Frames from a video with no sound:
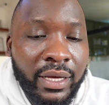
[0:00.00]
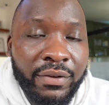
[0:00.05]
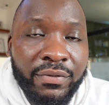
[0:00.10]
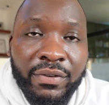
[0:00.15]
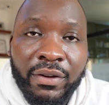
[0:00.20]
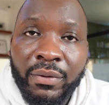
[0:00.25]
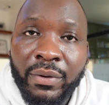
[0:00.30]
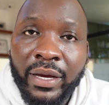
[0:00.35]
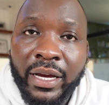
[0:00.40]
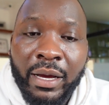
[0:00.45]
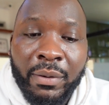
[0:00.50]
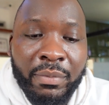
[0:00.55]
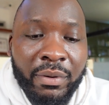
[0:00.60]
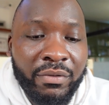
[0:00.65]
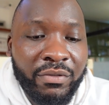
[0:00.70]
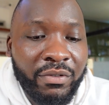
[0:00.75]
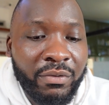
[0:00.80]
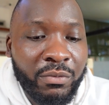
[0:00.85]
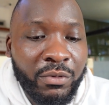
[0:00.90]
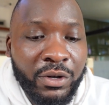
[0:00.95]
if I wake up
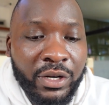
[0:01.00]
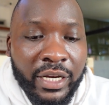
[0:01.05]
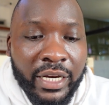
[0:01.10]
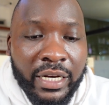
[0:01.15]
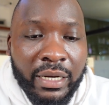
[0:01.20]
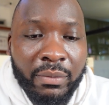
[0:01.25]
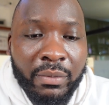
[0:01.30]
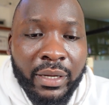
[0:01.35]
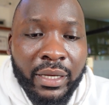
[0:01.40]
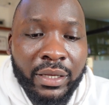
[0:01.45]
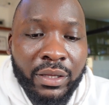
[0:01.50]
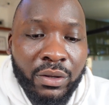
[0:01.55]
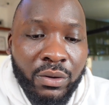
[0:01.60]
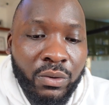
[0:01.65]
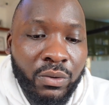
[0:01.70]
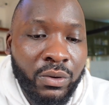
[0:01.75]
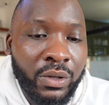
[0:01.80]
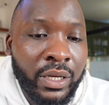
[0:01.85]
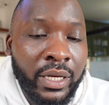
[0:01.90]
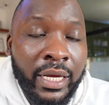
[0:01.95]
every morning and I'm like,
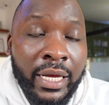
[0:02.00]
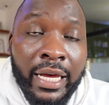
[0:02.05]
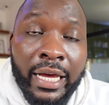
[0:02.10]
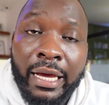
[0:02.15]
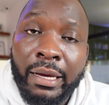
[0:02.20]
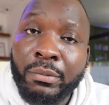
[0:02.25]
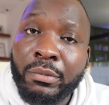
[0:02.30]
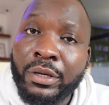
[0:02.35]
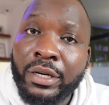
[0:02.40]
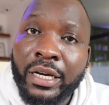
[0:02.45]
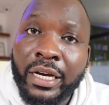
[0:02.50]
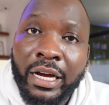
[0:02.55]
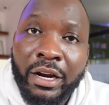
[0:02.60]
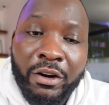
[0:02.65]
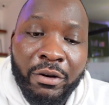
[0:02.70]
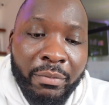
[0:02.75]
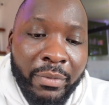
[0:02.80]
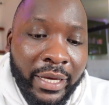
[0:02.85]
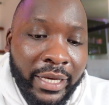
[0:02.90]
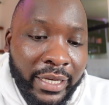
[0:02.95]
yo, I'm going to
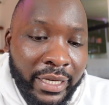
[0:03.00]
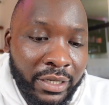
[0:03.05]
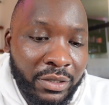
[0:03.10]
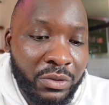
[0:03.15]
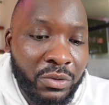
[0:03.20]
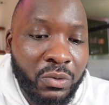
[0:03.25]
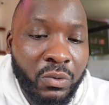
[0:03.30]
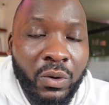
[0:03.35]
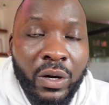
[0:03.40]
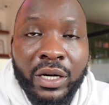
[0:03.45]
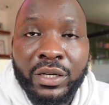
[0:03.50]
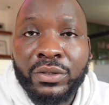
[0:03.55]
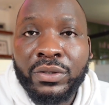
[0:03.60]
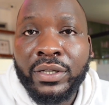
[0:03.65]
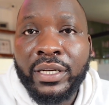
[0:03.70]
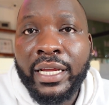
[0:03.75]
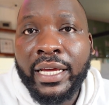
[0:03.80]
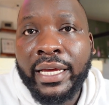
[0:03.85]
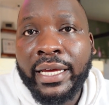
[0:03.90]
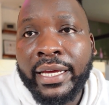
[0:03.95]
carry my kid to work
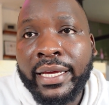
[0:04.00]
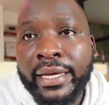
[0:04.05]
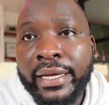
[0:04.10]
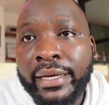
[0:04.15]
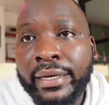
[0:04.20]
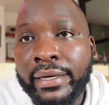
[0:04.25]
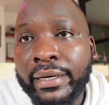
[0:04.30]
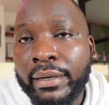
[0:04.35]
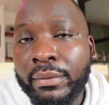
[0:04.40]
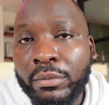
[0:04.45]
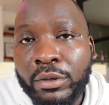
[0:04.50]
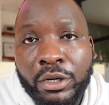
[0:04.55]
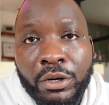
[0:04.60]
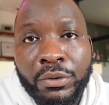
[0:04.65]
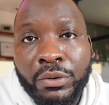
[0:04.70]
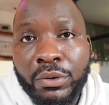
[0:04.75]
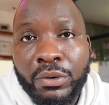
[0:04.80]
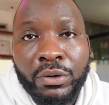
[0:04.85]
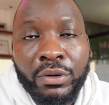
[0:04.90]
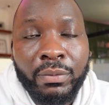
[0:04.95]
today, I'm going to
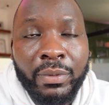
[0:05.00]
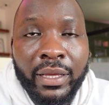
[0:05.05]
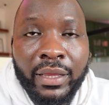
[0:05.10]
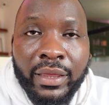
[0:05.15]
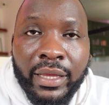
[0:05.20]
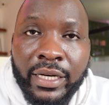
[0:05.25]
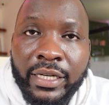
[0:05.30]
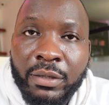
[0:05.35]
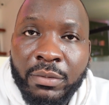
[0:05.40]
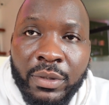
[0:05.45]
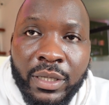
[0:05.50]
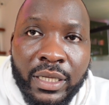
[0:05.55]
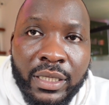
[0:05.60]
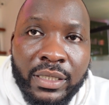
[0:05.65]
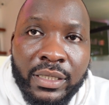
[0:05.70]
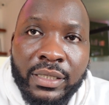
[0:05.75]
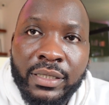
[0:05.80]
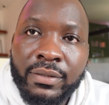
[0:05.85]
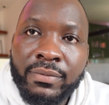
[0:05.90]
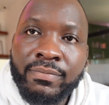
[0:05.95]
record my 30
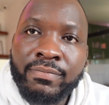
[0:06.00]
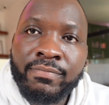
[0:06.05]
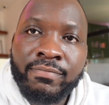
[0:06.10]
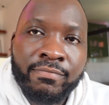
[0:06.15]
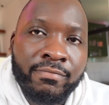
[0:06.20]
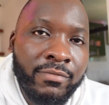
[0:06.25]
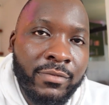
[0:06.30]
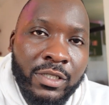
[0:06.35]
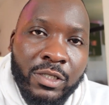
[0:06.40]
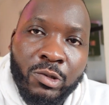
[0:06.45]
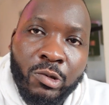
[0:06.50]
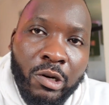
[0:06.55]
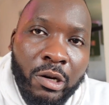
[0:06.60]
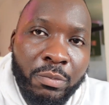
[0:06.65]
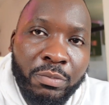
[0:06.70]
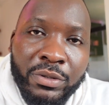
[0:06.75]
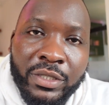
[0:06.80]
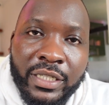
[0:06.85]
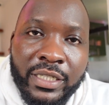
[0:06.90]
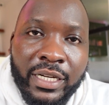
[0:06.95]
minutes, just going to
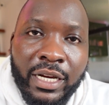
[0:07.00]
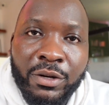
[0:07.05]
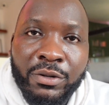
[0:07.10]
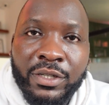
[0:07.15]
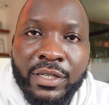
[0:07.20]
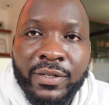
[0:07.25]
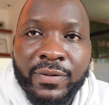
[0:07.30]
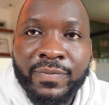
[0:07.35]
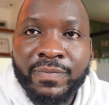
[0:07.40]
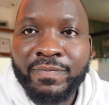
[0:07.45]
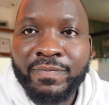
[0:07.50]
put it out,